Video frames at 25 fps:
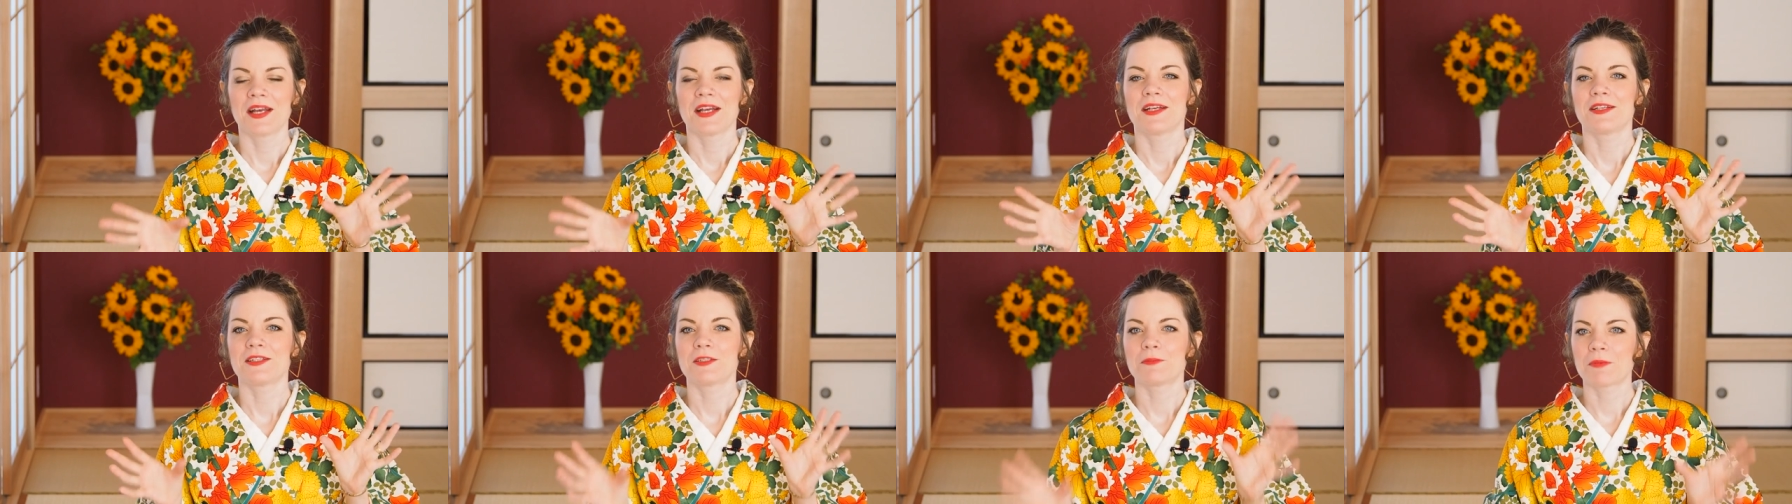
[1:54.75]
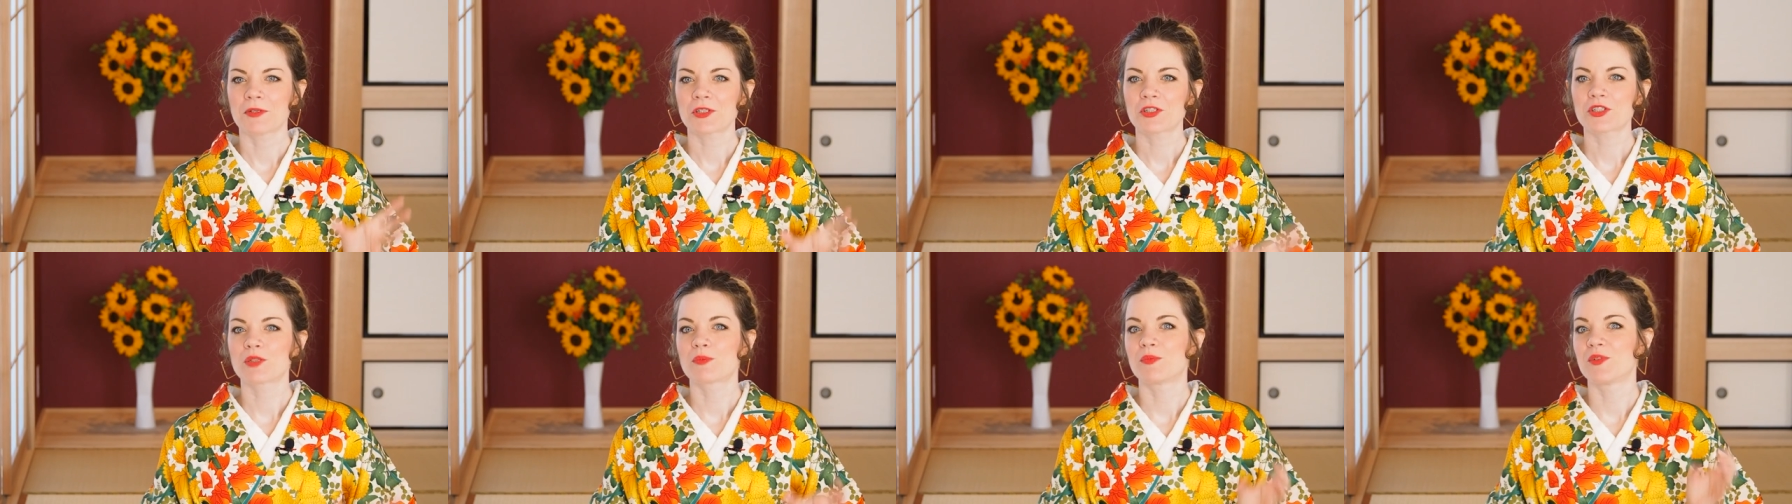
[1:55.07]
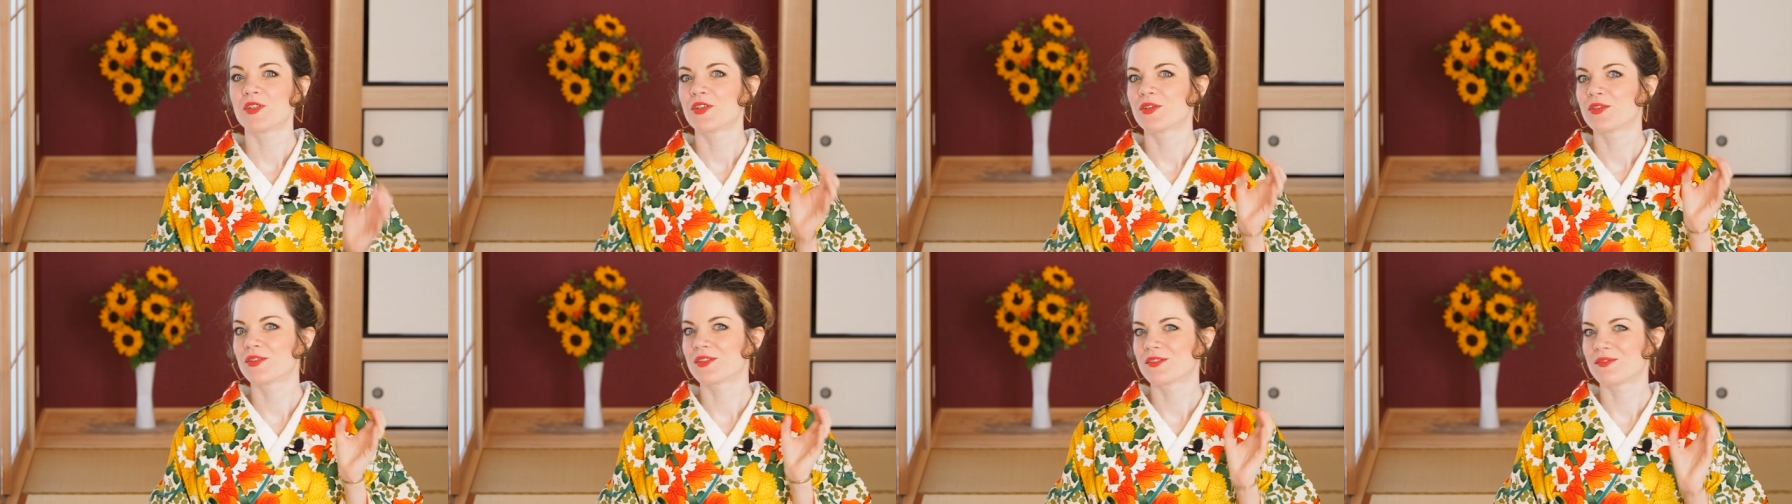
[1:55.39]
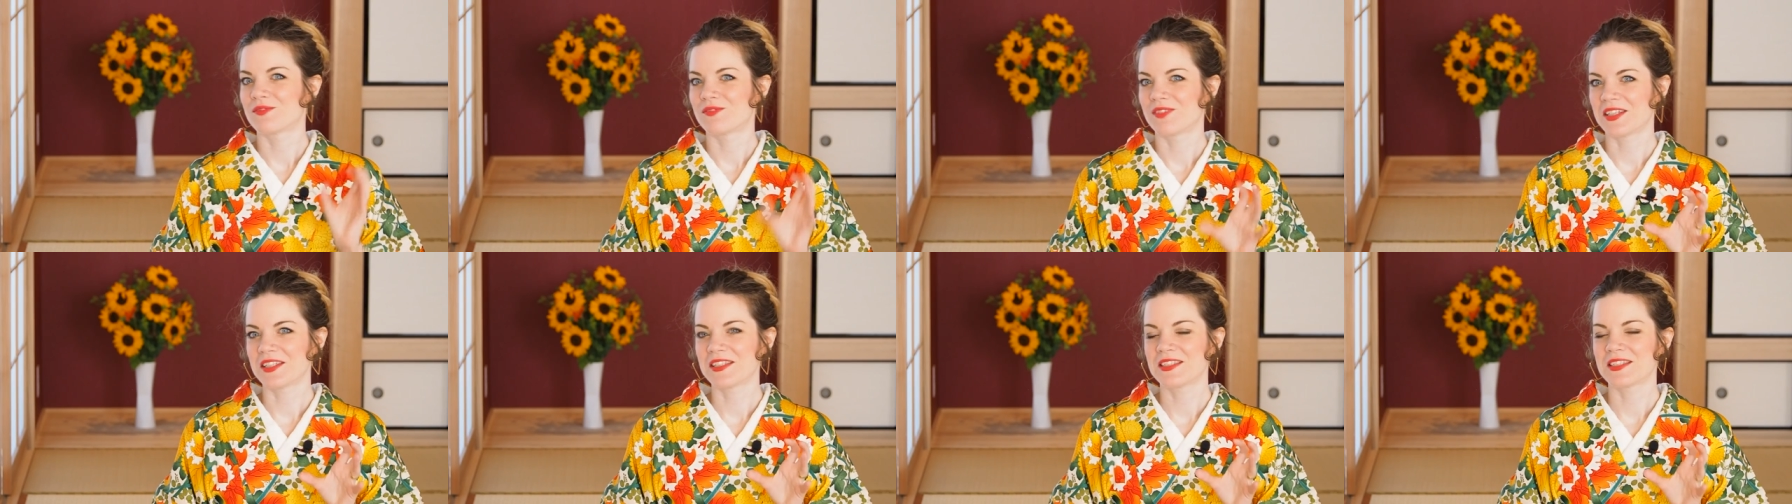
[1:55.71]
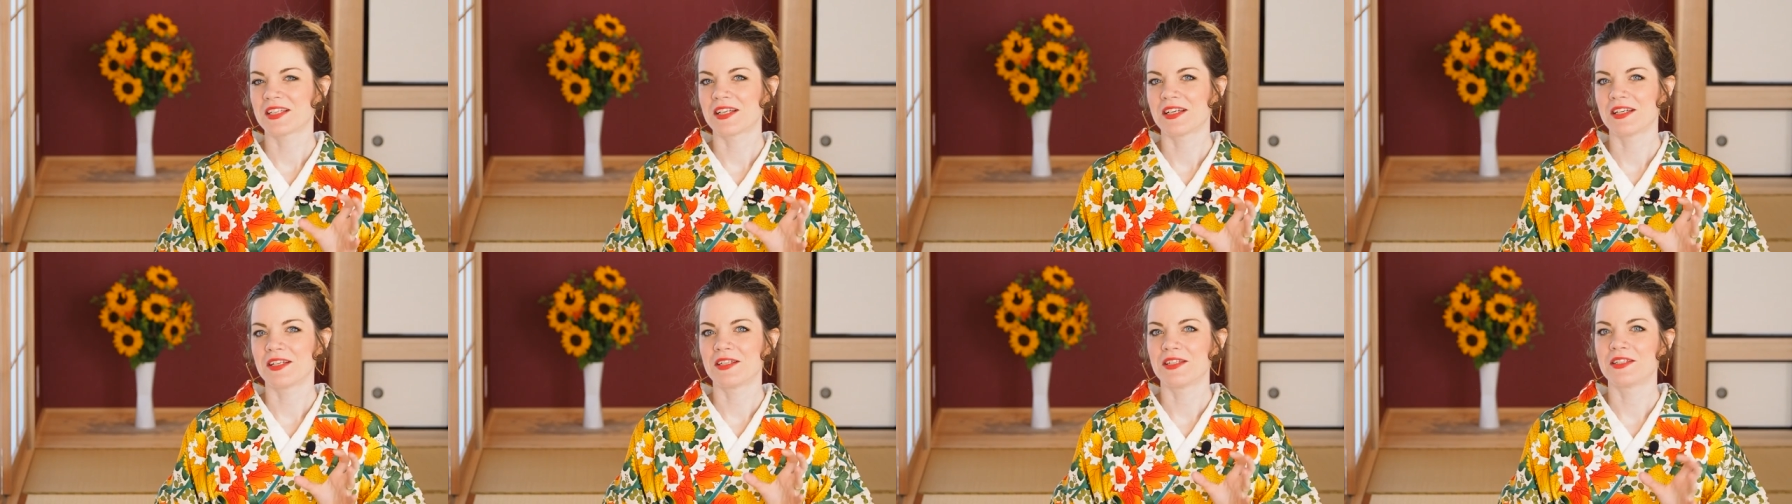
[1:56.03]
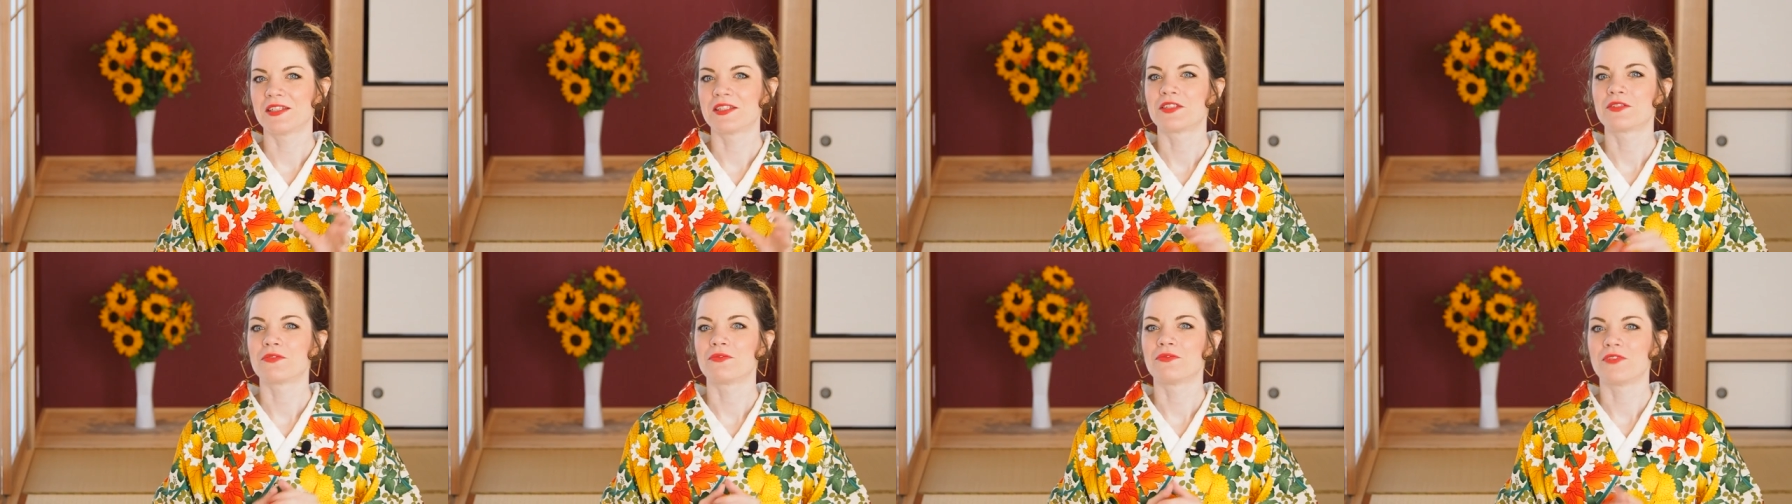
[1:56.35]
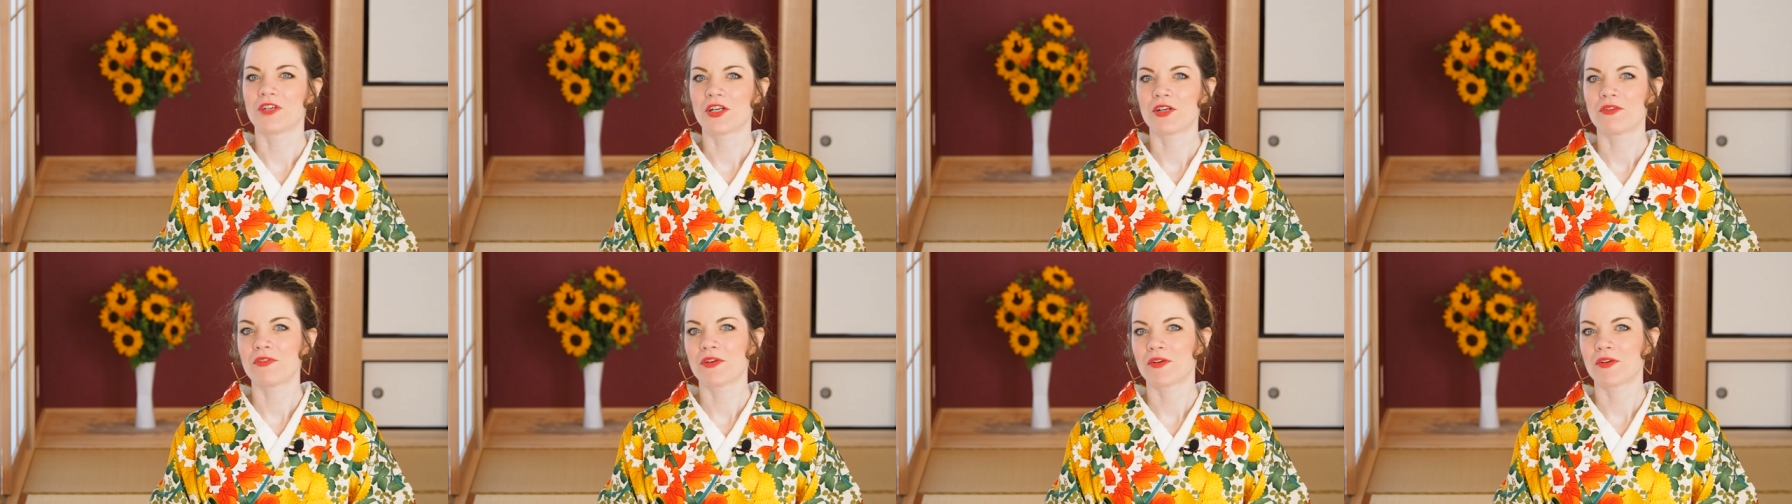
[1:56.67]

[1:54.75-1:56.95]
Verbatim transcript: especially because wasai is very,